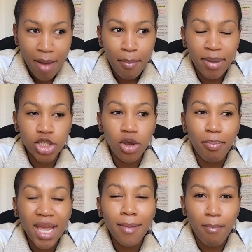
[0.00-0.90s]
but you're
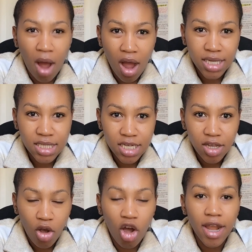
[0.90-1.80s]
being marked
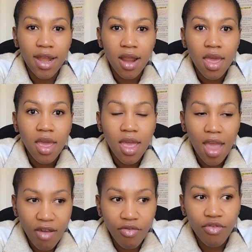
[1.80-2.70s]
on
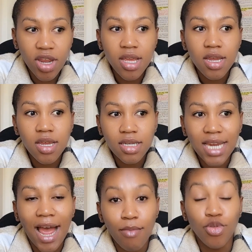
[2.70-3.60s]
every
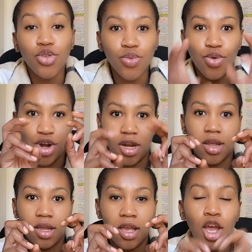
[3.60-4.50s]
time you
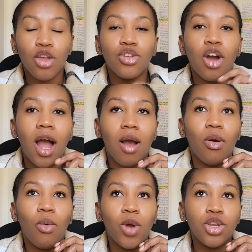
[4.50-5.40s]
work. You know
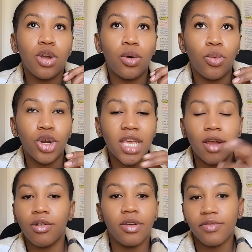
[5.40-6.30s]
how when you're working, I
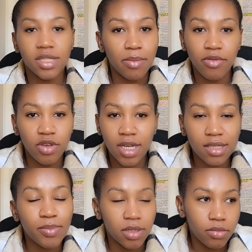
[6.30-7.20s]
don't know if some of you guys,
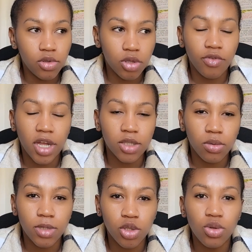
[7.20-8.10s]
but most of you guys would
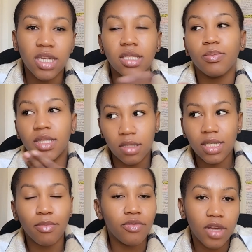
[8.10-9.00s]
be students, but
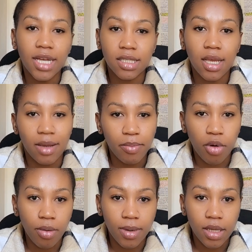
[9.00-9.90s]
some of you guys are
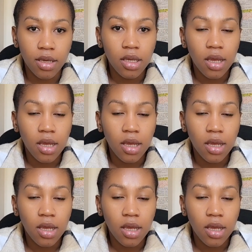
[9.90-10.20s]
probably